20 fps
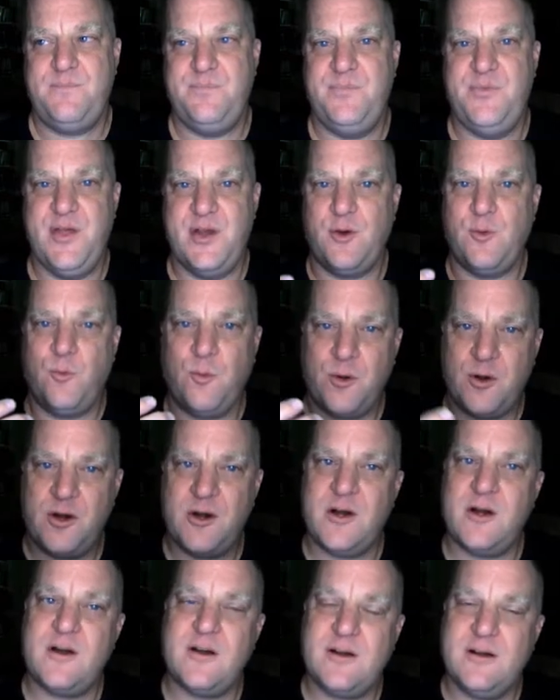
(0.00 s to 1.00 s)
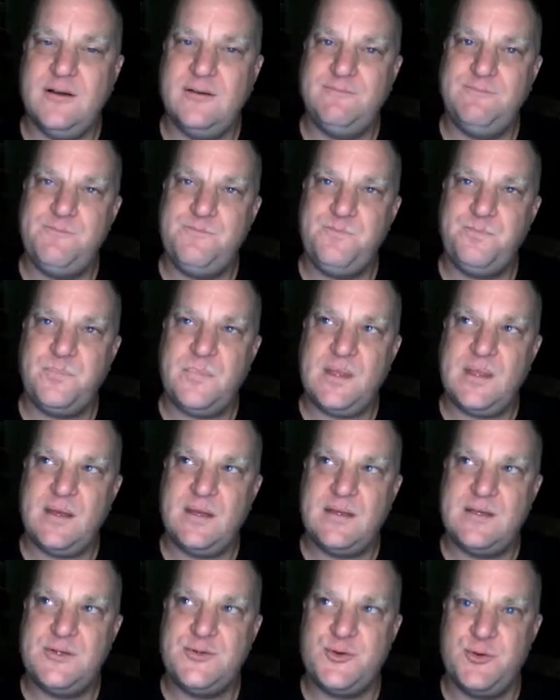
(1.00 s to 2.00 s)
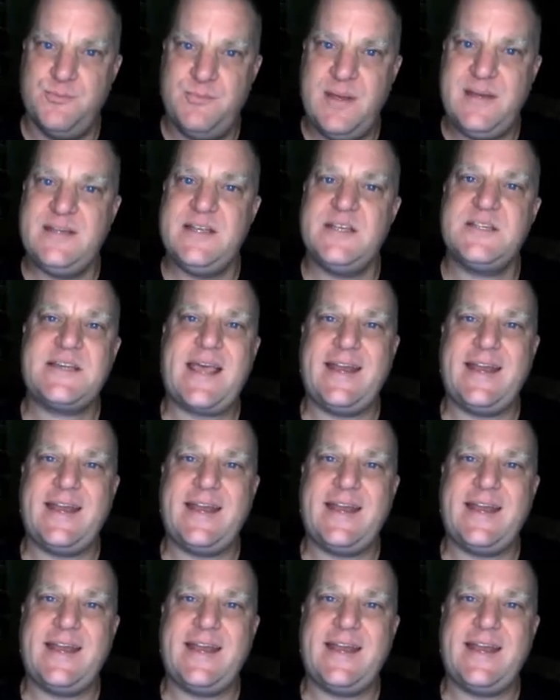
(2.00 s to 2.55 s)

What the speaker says: there were tremendous